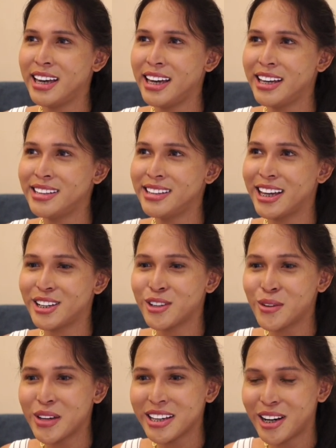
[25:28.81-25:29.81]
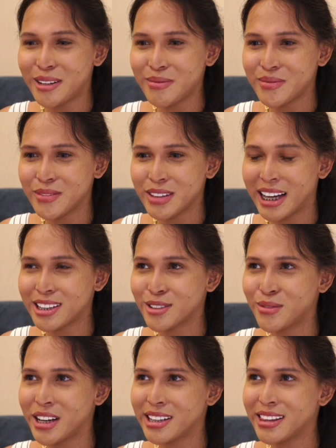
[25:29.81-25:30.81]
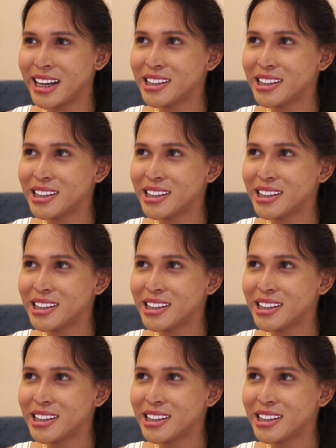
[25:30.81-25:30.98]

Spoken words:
and like growing up, that's what